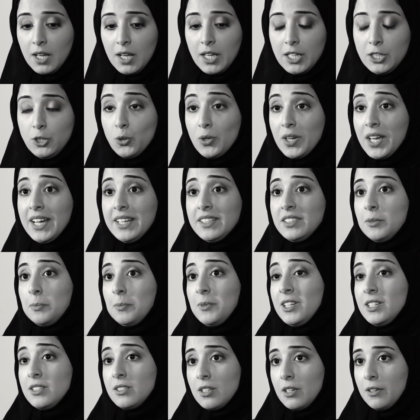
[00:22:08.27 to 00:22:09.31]
You can't
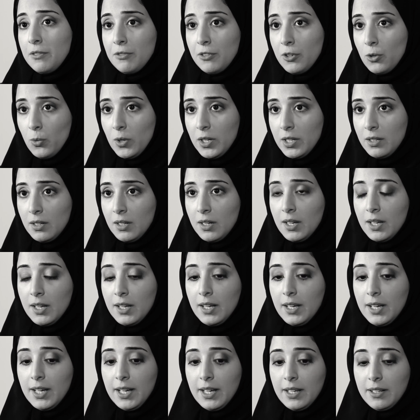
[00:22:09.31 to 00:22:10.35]
please everyone,
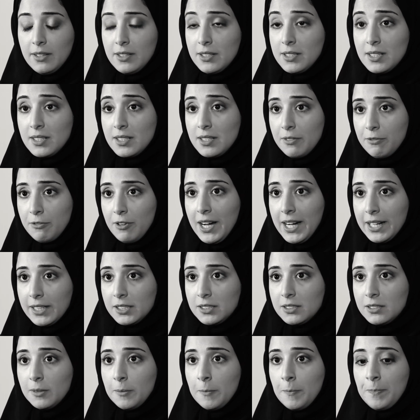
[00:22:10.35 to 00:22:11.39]
and this is a
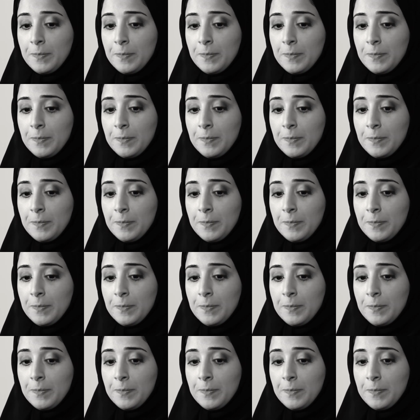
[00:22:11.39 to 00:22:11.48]
fact.